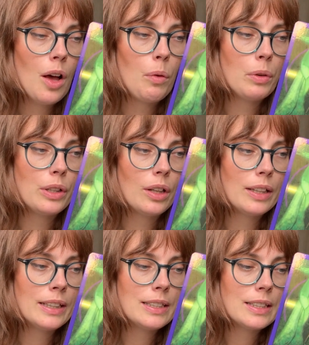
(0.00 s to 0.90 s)
what do you call
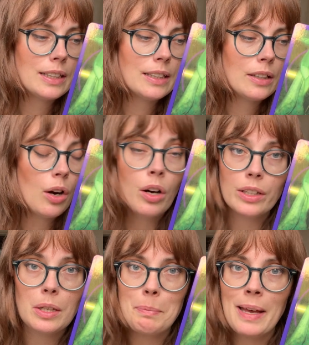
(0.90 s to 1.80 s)
it,
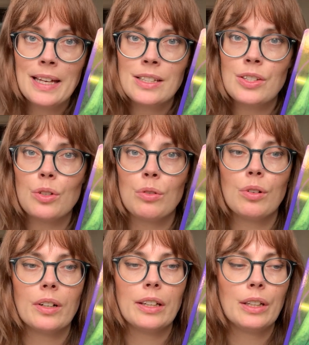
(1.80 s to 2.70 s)
argument,
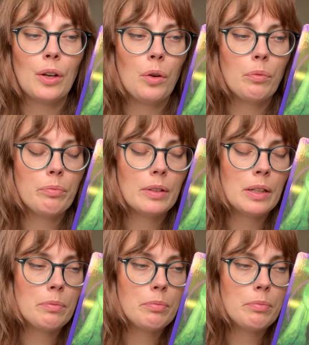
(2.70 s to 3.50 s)
or, you know, a